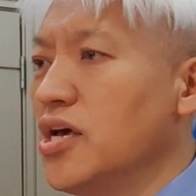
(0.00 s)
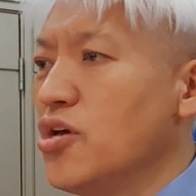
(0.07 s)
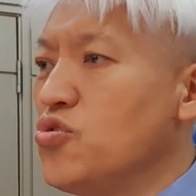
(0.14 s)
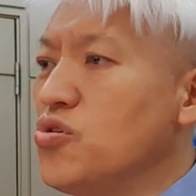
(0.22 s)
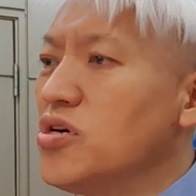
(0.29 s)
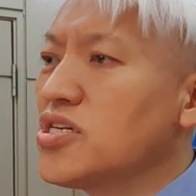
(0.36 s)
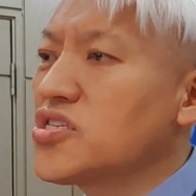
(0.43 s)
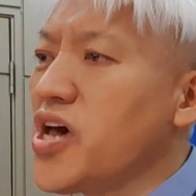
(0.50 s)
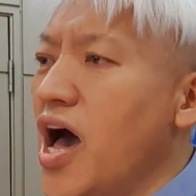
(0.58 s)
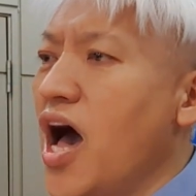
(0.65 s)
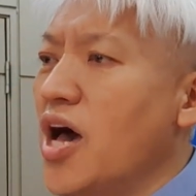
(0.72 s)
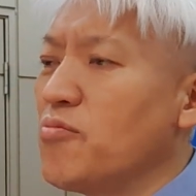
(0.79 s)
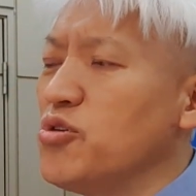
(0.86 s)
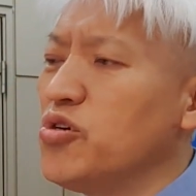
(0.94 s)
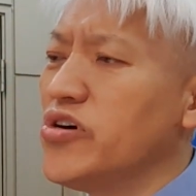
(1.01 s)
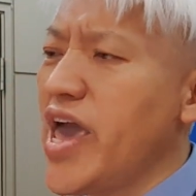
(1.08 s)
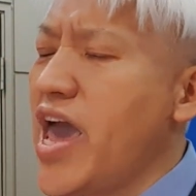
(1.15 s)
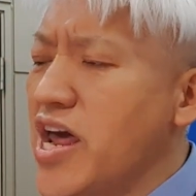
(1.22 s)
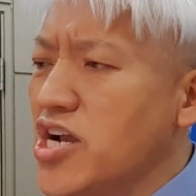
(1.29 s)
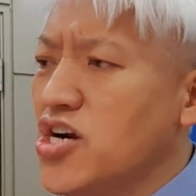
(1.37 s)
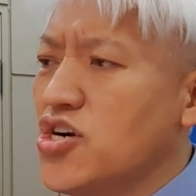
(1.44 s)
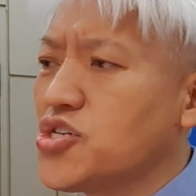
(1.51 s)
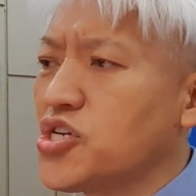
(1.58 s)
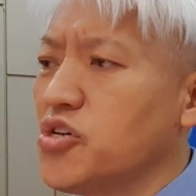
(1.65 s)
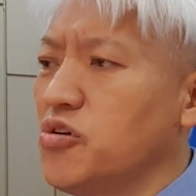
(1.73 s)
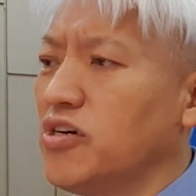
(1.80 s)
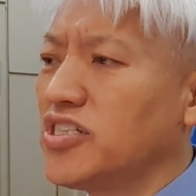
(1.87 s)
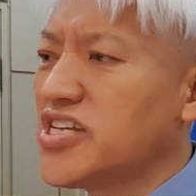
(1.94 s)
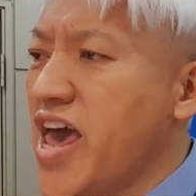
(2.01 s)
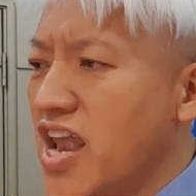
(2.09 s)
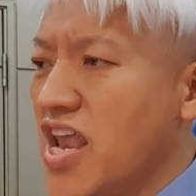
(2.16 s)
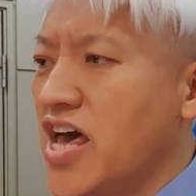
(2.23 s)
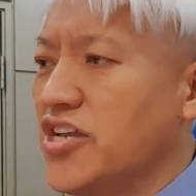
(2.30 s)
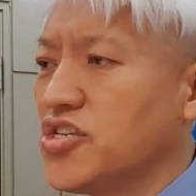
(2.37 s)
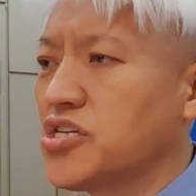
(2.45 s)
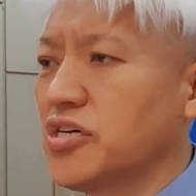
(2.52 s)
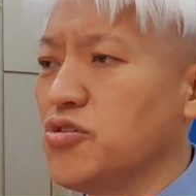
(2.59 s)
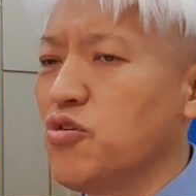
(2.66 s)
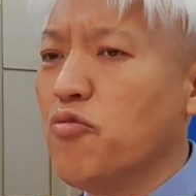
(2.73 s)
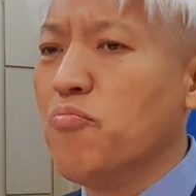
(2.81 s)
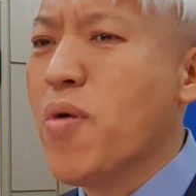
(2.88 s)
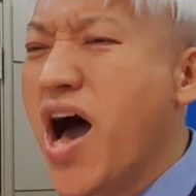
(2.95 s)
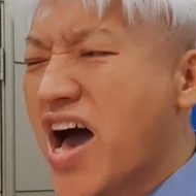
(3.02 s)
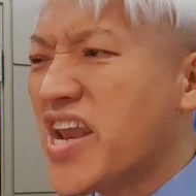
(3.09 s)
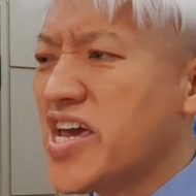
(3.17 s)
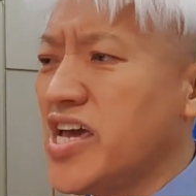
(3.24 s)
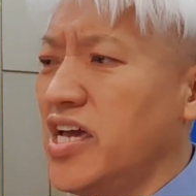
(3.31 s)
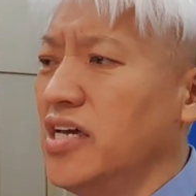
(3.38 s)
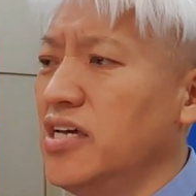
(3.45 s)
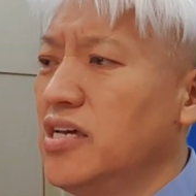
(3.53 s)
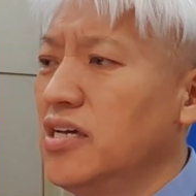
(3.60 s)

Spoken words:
Your time, your energy, your talent, your money.